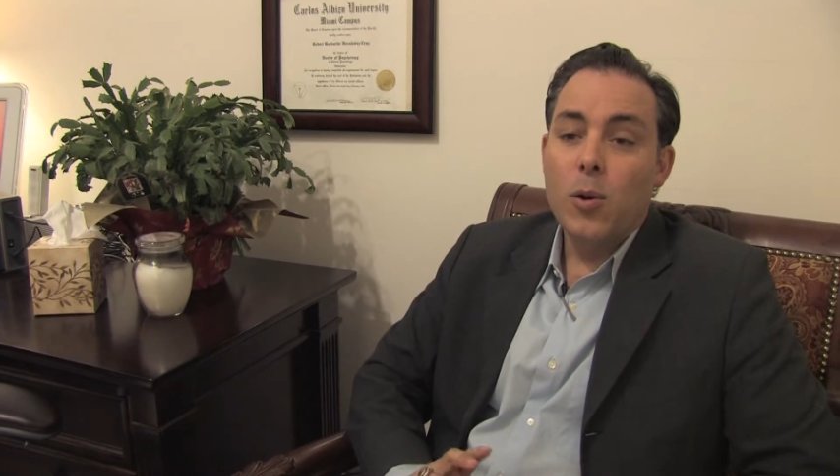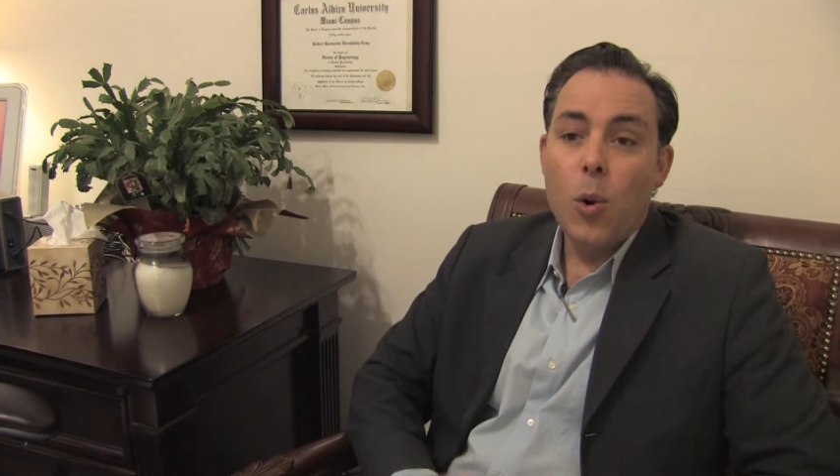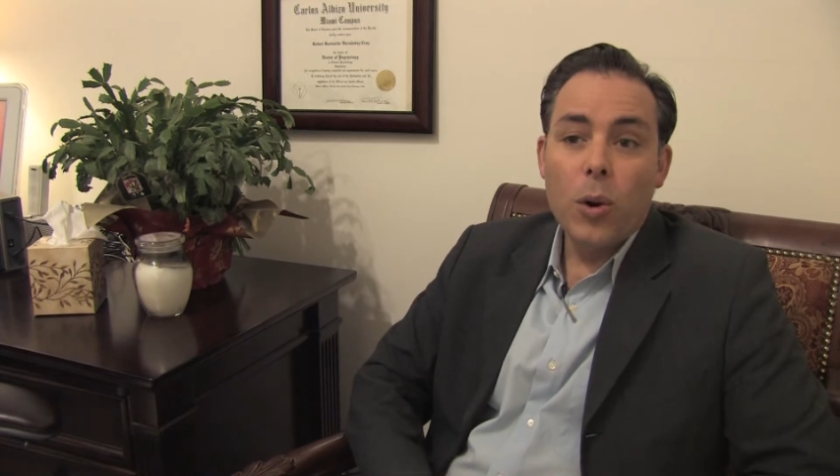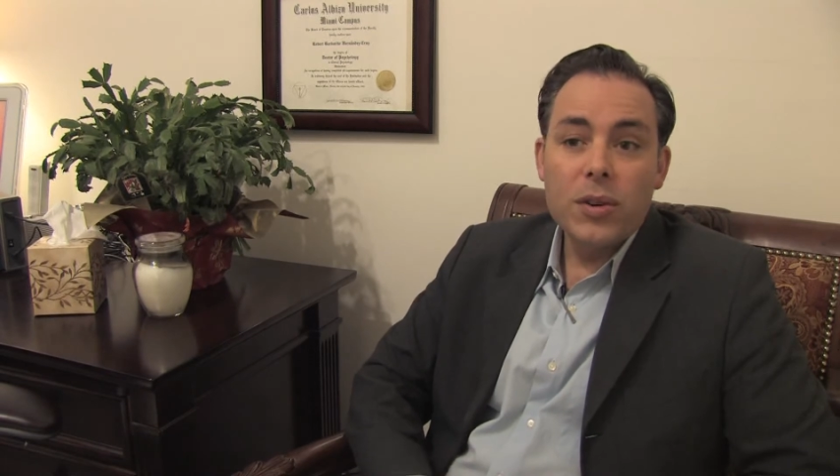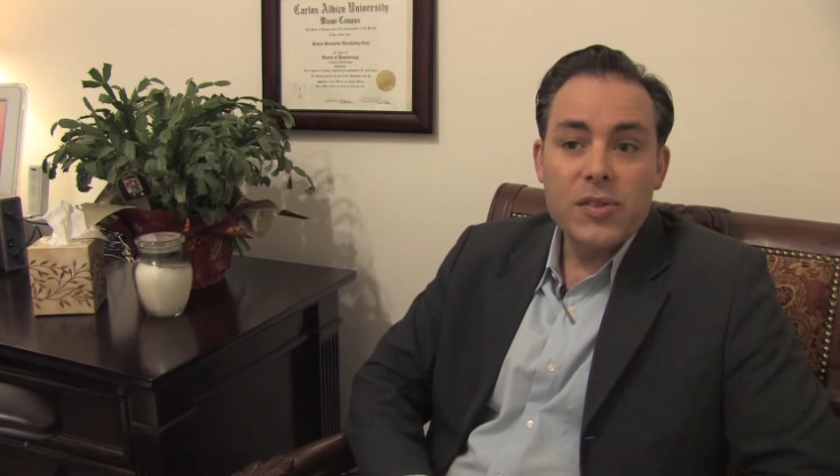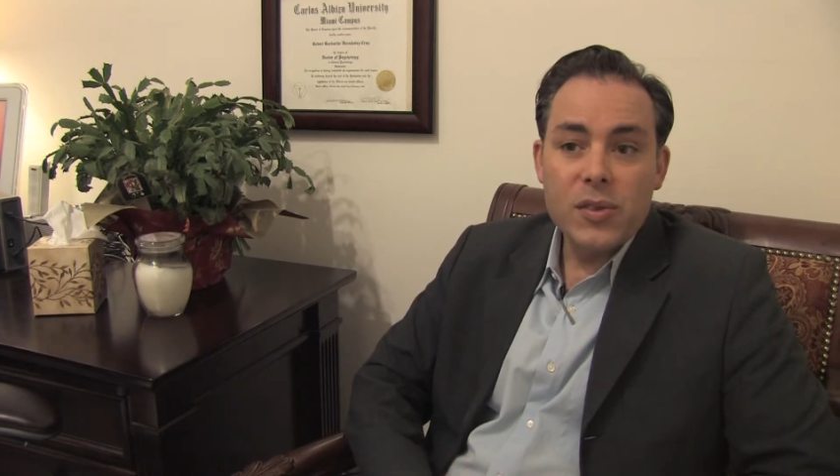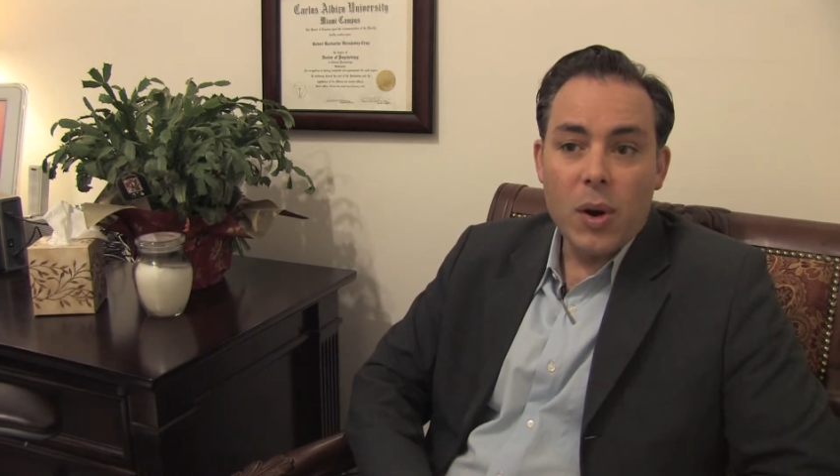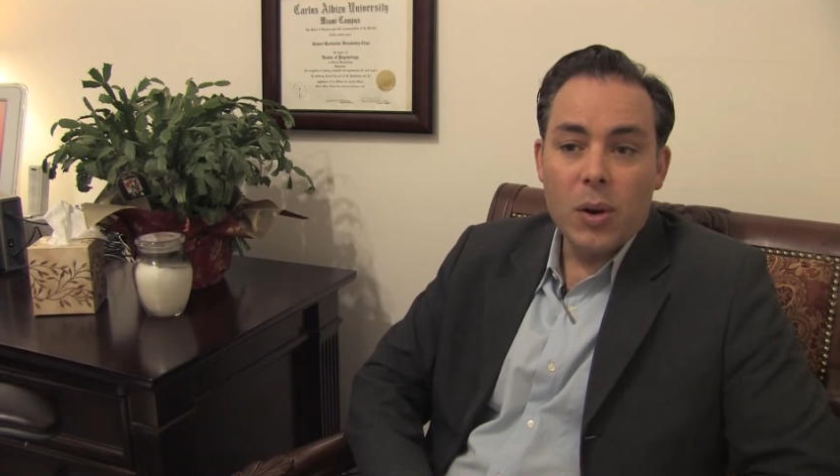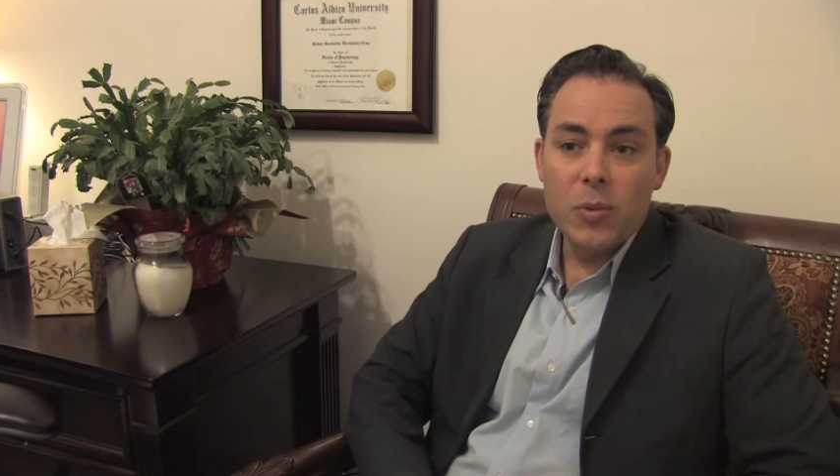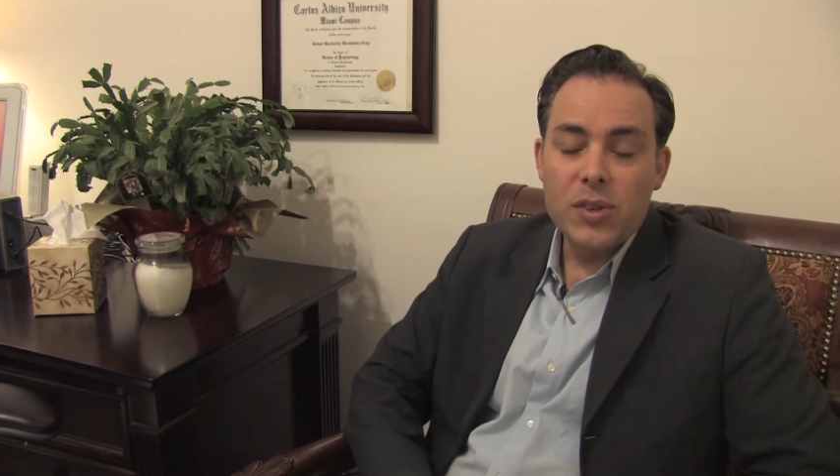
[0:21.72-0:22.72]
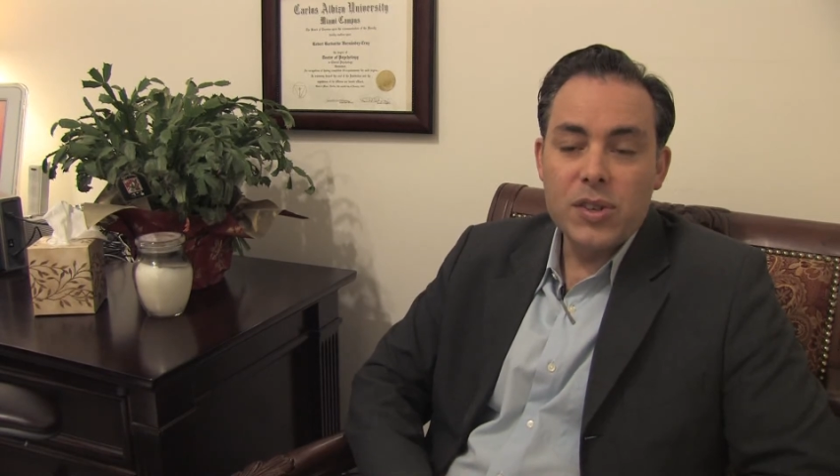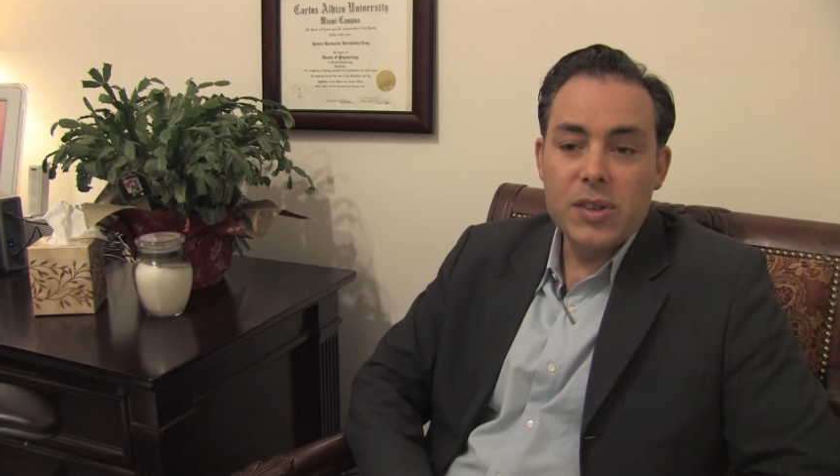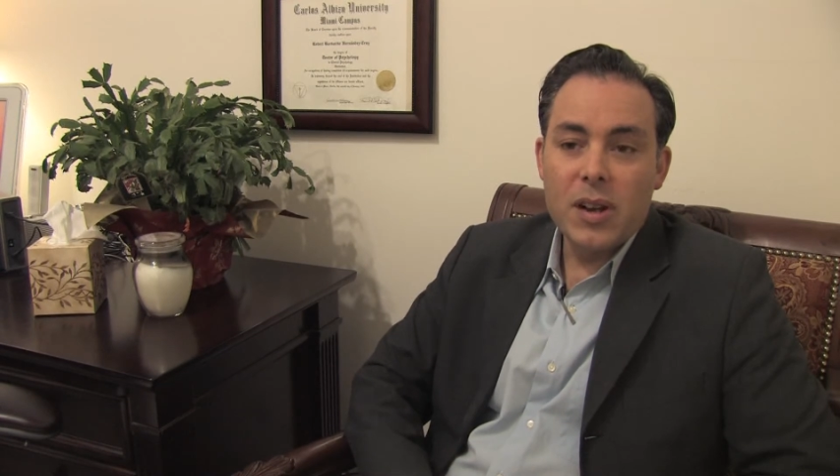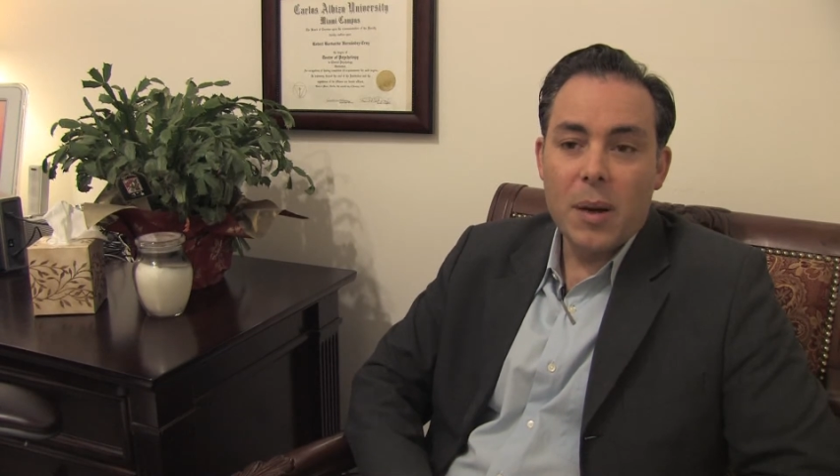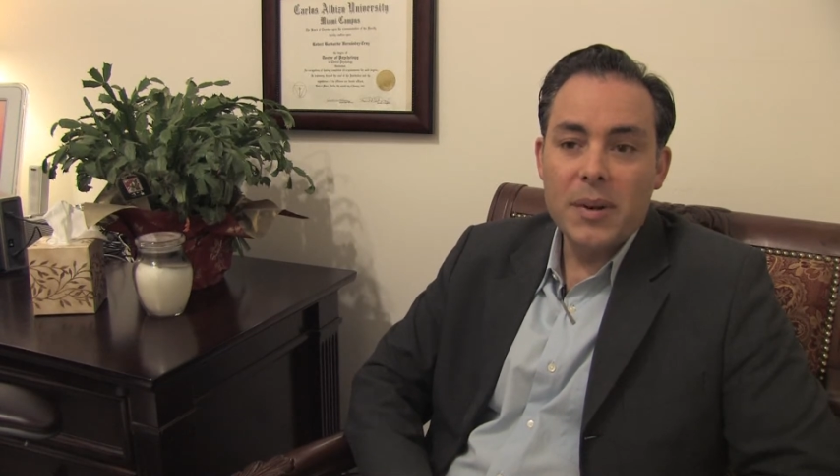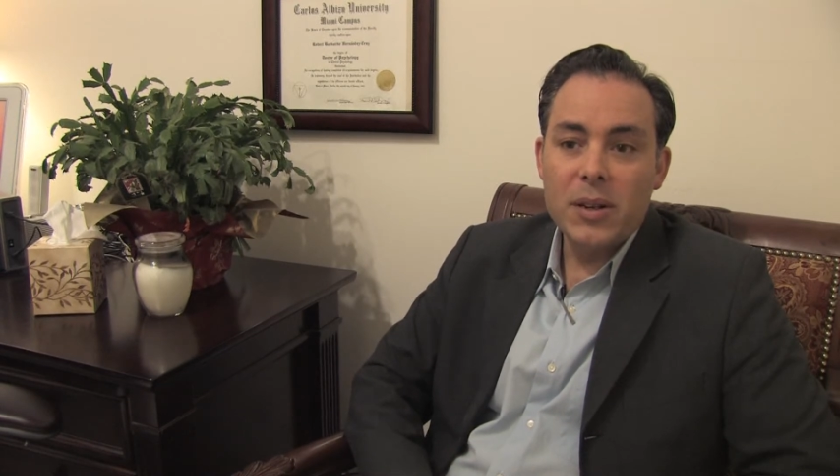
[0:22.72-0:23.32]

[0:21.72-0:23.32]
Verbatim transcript: cortisol, which is commonly